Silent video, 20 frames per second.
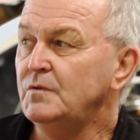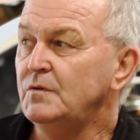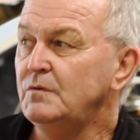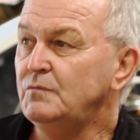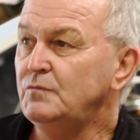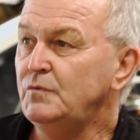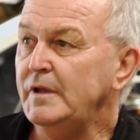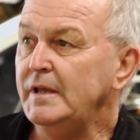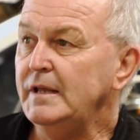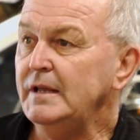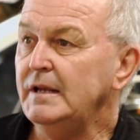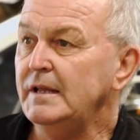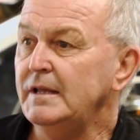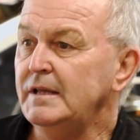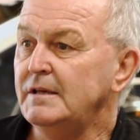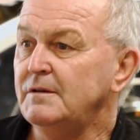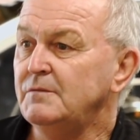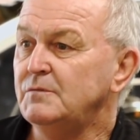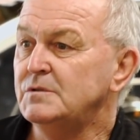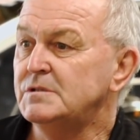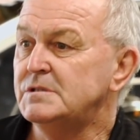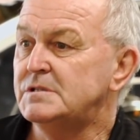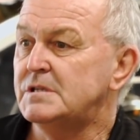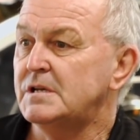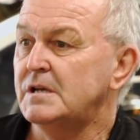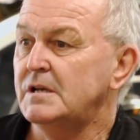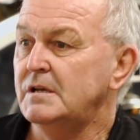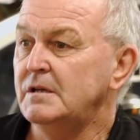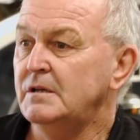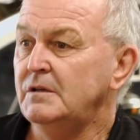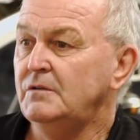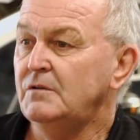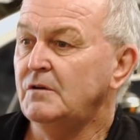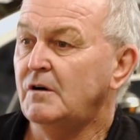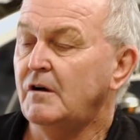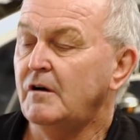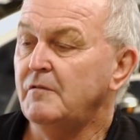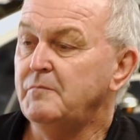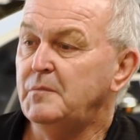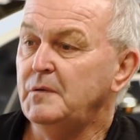Really, it was,
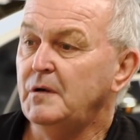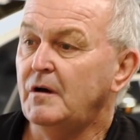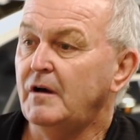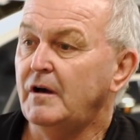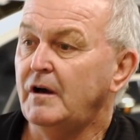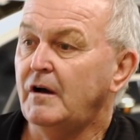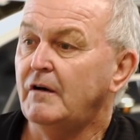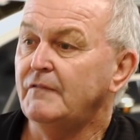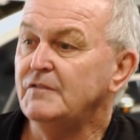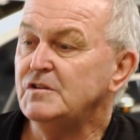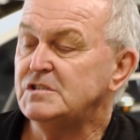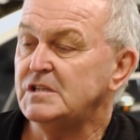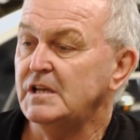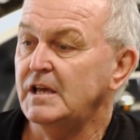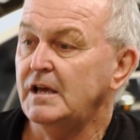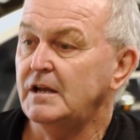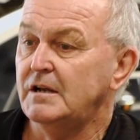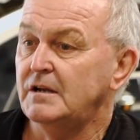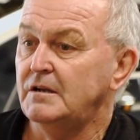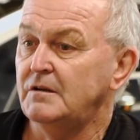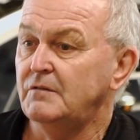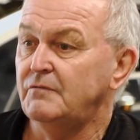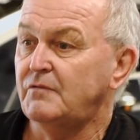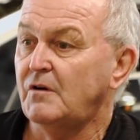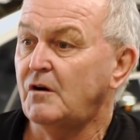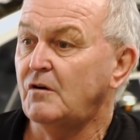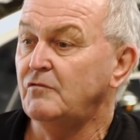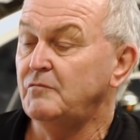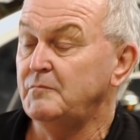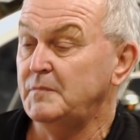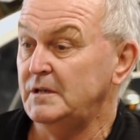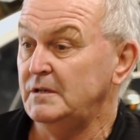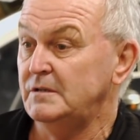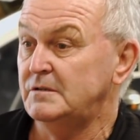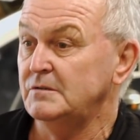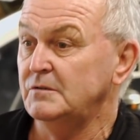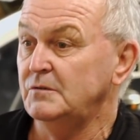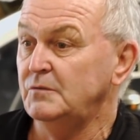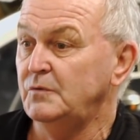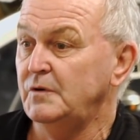I obviously had an involvement
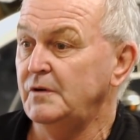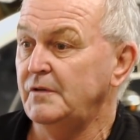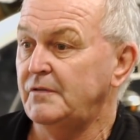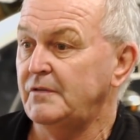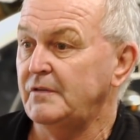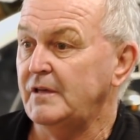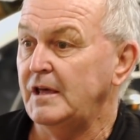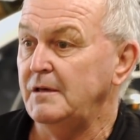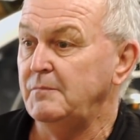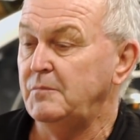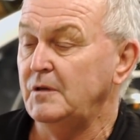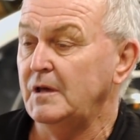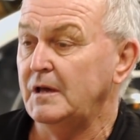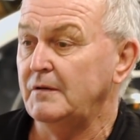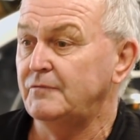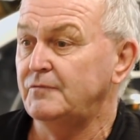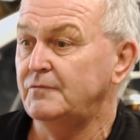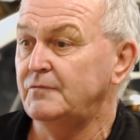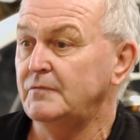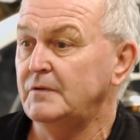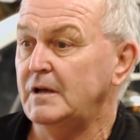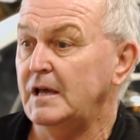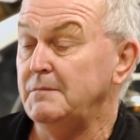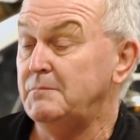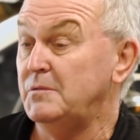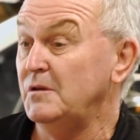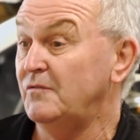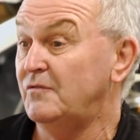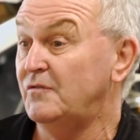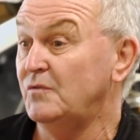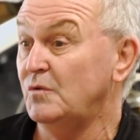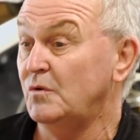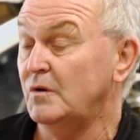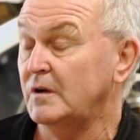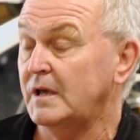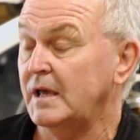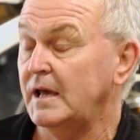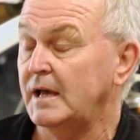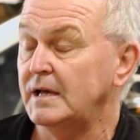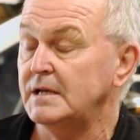with
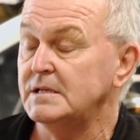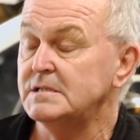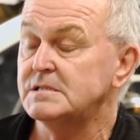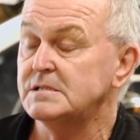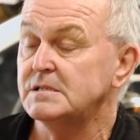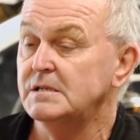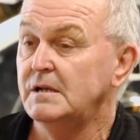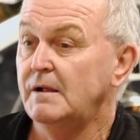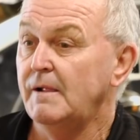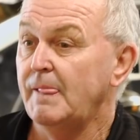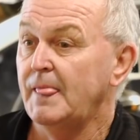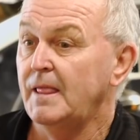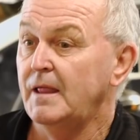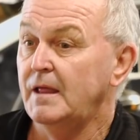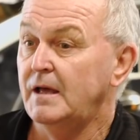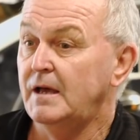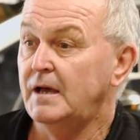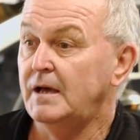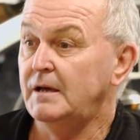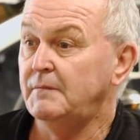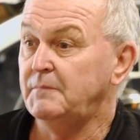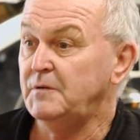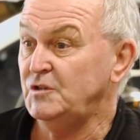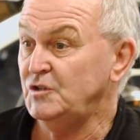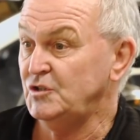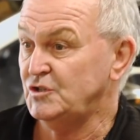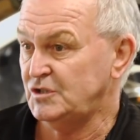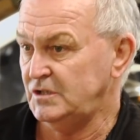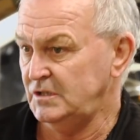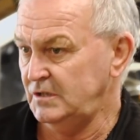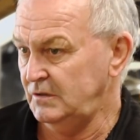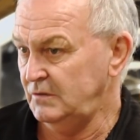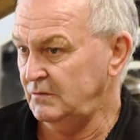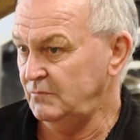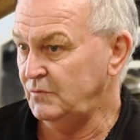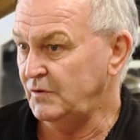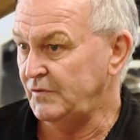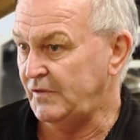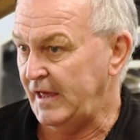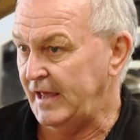AP4 cars. Initially
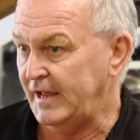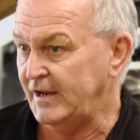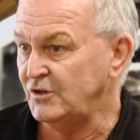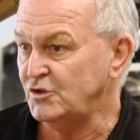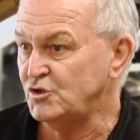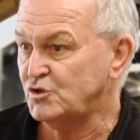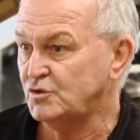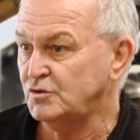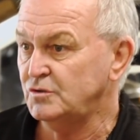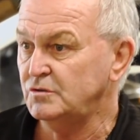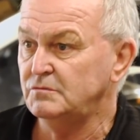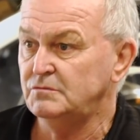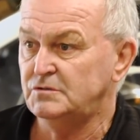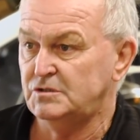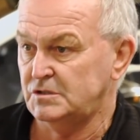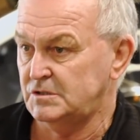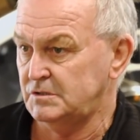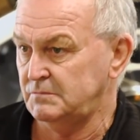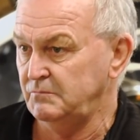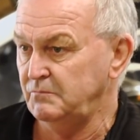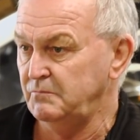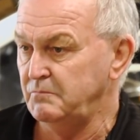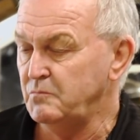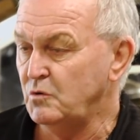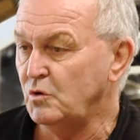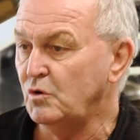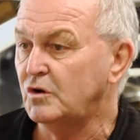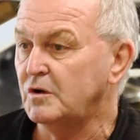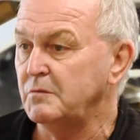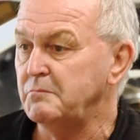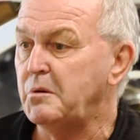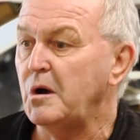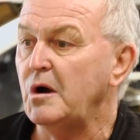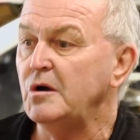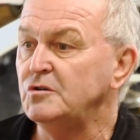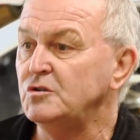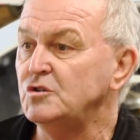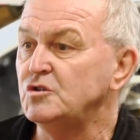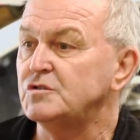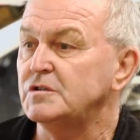with Andrew, just more
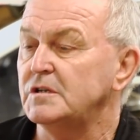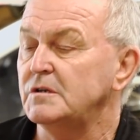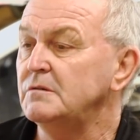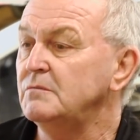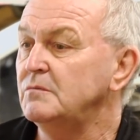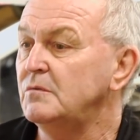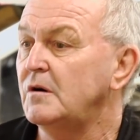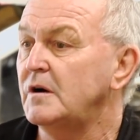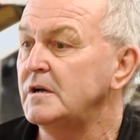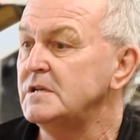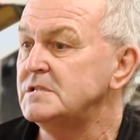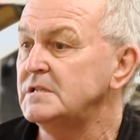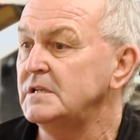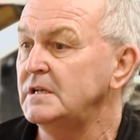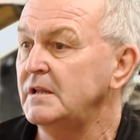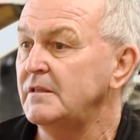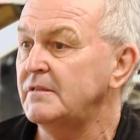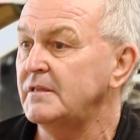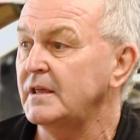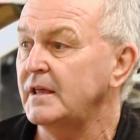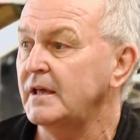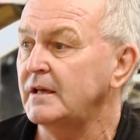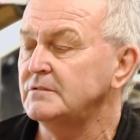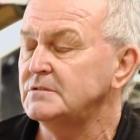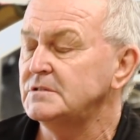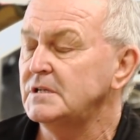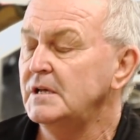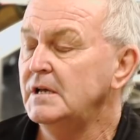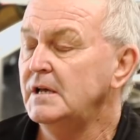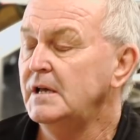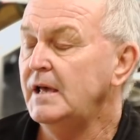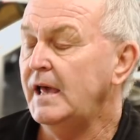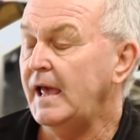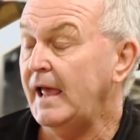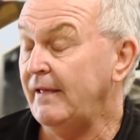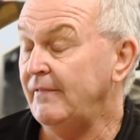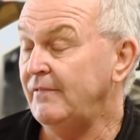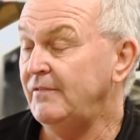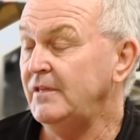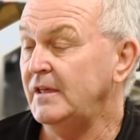componentry wise than anything else.
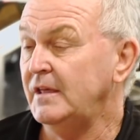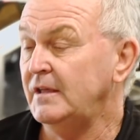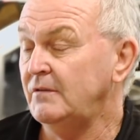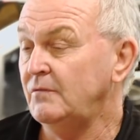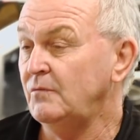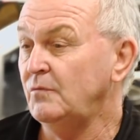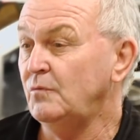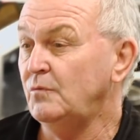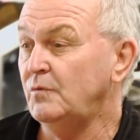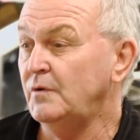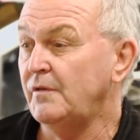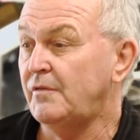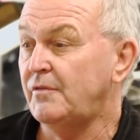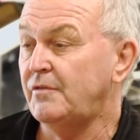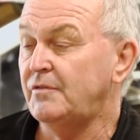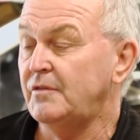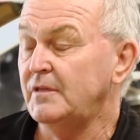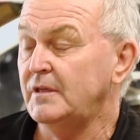And then with